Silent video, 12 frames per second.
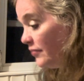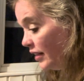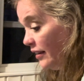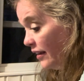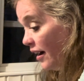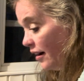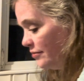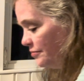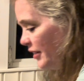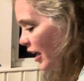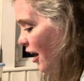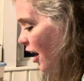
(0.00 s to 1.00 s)
yeah.
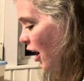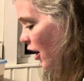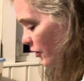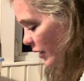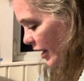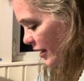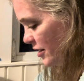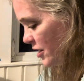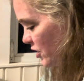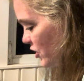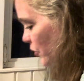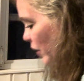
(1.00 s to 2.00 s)
All right,
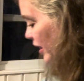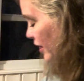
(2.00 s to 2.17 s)
so I